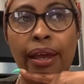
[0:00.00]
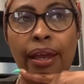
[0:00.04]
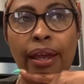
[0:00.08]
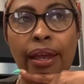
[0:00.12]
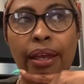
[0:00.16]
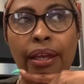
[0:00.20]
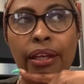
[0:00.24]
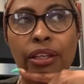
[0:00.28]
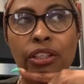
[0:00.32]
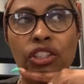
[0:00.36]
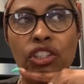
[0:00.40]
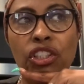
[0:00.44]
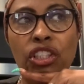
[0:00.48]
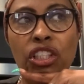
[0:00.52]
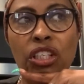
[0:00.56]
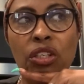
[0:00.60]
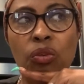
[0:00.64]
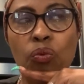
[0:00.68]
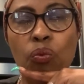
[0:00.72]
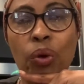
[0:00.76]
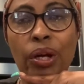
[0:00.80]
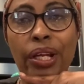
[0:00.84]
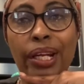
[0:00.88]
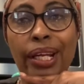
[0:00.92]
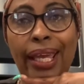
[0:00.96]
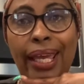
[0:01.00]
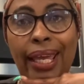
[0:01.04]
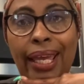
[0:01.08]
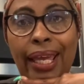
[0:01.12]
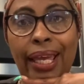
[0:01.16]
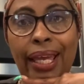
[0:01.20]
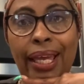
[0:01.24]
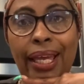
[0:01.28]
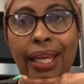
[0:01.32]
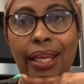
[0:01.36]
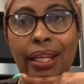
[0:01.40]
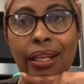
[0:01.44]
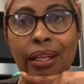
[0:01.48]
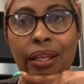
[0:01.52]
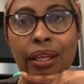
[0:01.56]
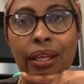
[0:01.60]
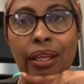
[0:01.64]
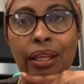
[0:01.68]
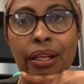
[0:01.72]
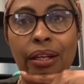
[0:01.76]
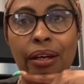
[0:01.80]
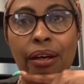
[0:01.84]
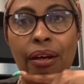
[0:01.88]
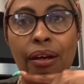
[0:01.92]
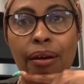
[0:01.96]
And she went ahead
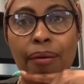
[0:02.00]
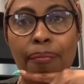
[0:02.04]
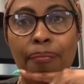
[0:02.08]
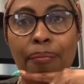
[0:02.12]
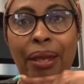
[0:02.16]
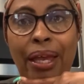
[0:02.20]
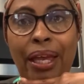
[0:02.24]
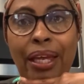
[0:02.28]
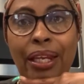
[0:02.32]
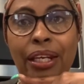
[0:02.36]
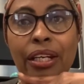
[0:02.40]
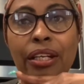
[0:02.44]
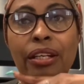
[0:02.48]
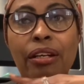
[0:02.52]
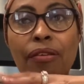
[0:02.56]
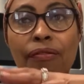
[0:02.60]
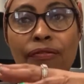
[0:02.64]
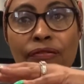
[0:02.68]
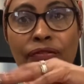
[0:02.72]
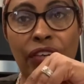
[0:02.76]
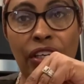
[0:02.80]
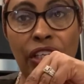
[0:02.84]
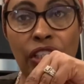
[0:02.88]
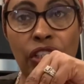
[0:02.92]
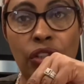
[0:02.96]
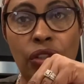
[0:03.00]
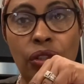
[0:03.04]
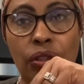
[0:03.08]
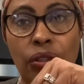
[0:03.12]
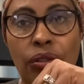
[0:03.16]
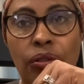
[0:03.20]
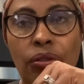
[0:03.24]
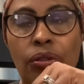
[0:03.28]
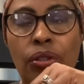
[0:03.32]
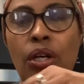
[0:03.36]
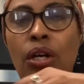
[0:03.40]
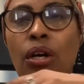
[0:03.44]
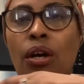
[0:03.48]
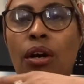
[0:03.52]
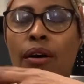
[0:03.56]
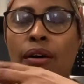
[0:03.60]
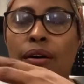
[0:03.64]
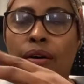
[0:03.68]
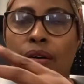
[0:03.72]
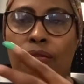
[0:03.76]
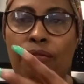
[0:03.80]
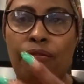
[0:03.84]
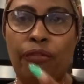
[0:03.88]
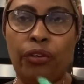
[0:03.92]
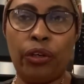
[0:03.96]
and uh, made it official
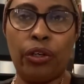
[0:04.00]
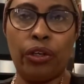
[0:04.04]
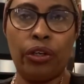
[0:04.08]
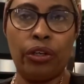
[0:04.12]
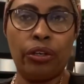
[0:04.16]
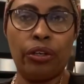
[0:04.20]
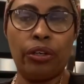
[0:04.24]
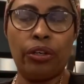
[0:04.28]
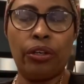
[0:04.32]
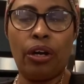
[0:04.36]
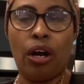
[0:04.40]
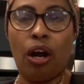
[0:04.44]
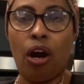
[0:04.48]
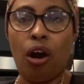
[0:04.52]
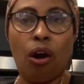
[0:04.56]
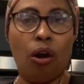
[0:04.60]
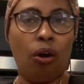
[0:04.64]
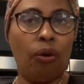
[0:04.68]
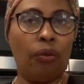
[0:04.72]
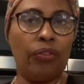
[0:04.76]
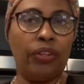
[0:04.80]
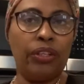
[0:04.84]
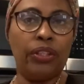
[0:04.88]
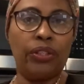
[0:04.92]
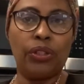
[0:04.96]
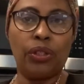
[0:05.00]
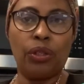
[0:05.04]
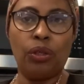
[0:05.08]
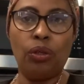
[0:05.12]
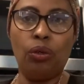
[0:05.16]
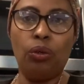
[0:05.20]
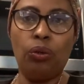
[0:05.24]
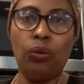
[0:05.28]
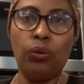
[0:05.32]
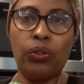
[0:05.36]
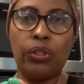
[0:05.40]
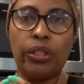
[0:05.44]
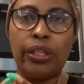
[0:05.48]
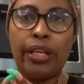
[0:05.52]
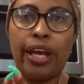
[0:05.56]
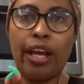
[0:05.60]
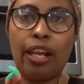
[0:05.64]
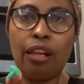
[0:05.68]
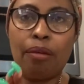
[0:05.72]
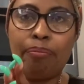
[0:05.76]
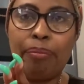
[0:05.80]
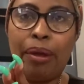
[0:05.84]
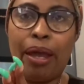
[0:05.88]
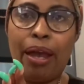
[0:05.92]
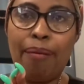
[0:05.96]
for all the schools in
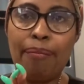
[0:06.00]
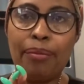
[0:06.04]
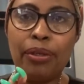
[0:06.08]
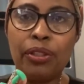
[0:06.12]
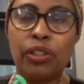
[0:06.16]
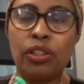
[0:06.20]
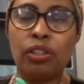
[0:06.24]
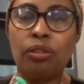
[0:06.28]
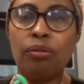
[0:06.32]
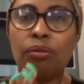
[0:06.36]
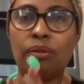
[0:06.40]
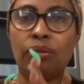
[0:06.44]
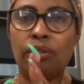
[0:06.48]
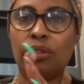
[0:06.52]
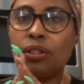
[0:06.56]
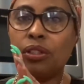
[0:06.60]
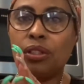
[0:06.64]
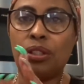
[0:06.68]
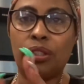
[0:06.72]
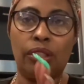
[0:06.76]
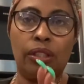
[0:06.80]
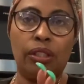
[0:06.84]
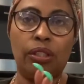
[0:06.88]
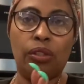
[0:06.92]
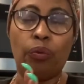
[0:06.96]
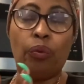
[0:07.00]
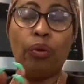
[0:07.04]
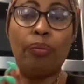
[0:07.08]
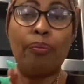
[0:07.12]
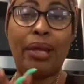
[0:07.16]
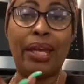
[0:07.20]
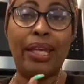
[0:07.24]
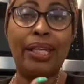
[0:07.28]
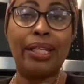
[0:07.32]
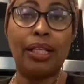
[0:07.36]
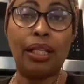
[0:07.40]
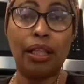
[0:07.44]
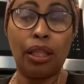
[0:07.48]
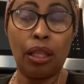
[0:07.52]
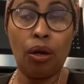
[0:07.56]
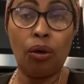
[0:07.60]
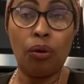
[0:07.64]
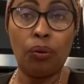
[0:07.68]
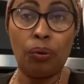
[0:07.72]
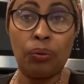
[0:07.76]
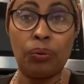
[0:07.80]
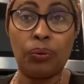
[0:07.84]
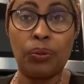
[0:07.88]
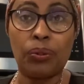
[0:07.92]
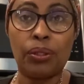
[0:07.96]
Alabama to, to remain
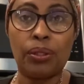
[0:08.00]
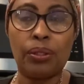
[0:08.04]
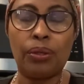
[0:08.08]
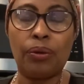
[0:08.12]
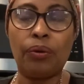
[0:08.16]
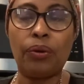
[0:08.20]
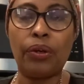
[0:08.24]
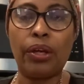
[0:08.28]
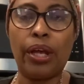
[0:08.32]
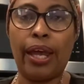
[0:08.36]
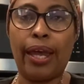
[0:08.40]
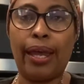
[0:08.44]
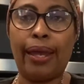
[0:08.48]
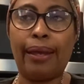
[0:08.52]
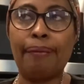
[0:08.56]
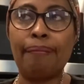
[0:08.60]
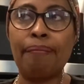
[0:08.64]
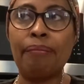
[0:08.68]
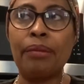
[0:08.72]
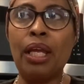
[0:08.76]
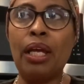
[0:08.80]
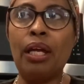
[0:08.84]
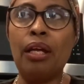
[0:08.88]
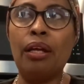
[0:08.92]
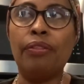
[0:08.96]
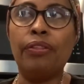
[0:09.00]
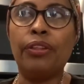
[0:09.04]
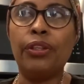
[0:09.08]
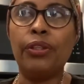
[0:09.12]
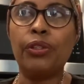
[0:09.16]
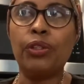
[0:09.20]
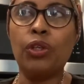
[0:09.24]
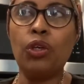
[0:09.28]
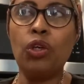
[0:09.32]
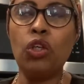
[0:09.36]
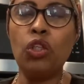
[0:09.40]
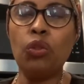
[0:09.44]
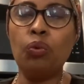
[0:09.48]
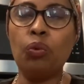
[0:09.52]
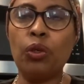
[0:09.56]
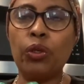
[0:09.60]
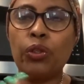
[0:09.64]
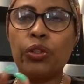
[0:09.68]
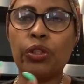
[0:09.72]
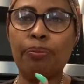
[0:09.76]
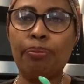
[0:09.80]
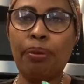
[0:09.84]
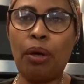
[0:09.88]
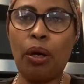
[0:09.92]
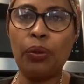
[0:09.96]
closed, okay? The schools were
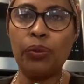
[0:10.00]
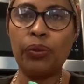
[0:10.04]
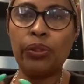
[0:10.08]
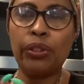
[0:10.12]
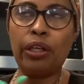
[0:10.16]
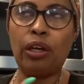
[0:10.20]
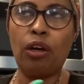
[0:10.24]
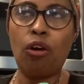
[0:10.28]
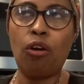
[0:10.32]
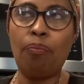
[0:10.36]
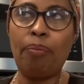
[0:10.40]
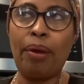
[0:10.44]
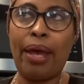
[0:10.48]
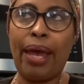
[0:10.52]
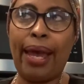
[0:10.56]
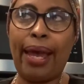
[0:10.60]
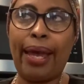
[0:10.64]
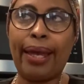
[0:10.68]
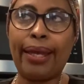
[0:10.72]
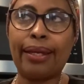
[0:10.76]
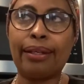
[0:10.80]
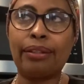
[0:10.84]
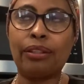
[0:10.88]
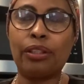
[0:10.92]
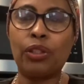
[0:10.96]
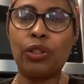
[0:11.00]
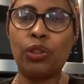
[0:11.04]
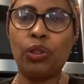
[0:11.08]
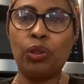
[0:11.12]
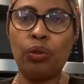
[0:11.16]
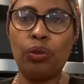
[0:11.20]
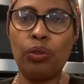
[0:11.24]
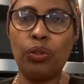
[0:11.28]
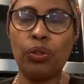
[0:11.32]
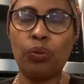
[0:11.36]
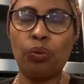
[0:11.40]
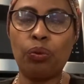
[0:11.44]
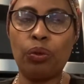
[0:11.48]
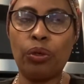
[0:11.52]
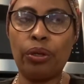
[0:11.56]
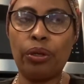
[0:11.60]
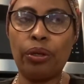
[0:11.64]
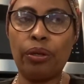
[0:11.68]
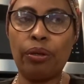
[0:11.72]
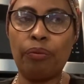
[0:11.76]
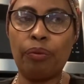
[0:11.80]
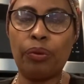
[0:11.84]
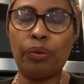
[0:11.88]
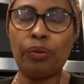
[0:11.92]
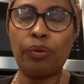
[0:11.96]
supposed to go back. The students
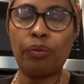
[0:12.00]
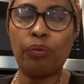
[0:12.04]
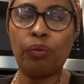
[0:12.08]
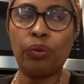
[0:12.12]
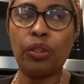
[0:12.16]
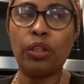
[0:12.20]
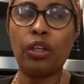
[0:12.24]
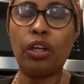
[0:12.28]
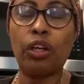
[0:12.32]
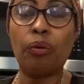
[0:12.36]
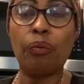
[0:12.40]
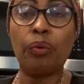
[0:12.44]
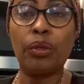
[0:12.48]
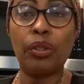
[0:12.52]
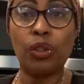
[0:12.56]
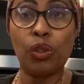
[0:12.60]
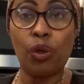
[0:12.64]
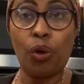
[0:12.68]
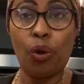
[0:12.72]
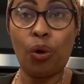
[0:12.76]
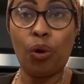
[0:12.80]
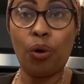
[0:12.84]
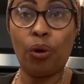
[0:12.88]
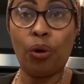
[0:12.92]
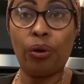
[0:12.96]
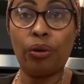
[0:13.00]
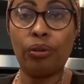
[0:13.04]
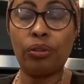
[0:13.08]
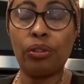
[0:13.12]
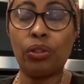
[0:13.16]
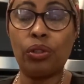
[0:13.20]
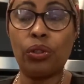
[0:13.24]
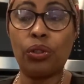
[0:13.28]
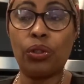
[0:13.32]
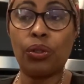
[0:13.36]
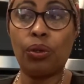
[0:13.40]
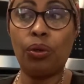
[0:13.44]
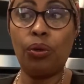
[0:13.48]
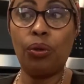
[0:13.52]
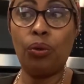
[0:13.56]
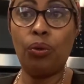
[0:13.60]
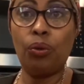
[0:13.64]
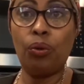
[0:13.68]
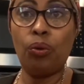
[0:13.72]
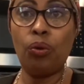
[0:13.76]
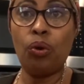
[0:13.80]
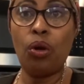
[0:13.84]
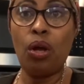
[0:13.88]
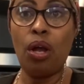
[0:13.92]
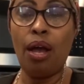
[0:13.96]
were, were, were gonna return to
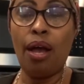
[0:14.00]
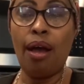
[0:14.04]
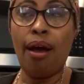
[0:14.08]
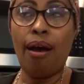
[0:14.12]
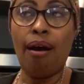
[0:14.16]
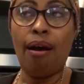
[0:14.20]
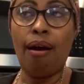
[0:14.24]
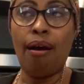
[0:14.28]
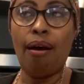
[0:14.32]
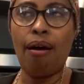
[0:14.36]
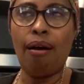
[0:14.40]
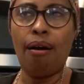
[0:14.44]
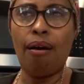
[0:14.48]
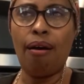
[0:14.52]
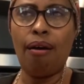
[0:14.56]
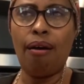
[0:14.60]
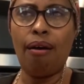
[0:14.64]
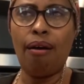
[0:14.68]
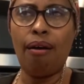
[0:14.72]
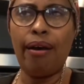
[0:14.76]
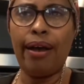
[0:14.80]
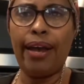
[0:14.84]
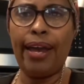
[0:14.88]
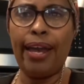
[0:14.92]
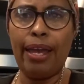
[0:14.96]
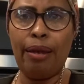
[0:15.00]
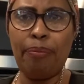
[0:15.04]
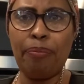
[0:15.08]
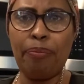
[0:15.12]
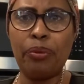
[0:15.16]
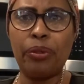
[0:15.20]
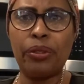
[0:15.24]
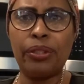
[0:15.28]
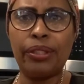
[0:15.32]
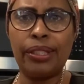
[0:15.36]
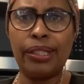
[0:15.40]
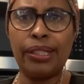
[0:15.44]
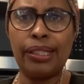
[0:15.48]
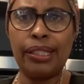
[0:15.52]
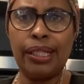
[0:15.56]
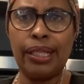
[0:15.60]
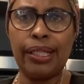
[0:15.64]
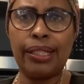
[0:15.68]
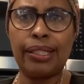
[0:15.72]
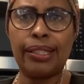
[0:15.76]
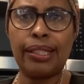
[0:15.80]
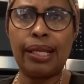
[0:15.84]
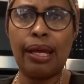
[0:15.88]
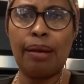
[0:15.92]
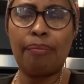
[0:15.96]
school uh, April the
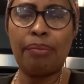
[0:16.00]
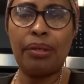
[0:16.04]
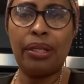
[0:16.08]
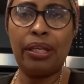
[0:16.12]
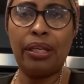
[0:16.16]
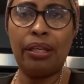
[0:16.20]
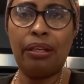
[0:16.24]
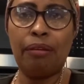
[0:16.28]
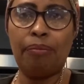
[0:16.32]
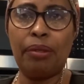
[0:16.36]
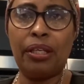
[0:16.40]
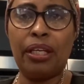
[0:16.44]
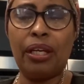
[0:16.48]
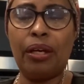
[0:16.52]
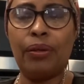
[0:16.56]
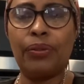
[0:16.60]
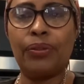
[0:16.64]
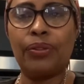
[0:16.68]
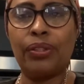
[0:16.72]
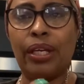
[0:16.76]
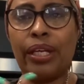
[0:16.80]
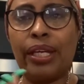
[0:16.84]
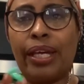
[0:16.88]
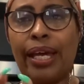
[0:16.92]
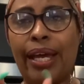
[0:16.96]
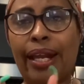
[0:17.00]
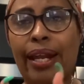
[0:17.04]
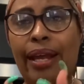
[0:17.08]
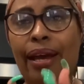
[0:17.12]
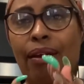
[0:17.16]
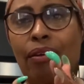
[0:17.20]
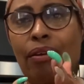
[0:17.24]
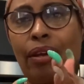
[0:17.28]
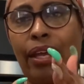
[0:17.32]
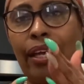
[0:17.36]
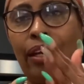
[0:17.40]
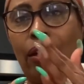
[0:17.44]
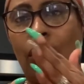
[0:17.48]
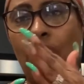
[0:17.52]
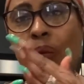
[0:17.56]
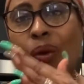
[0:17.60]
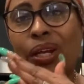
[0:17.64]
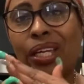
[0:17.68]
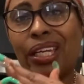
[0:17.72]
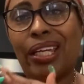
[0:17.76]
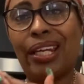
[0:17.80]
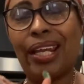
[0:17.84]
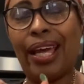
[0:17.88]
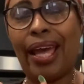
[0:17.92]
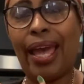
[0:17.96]
6th, I believe, because they got out like a
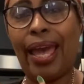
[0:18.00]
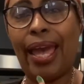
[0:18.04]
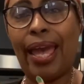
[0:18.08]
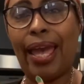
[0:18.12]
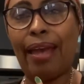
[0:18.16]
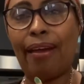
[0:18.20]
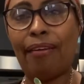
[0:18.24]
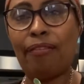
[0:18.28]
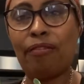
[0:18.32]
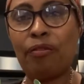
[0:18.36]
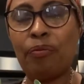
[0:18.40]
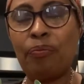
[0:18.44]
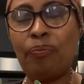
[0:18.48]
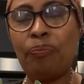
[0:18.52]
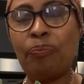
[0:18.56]
week and a half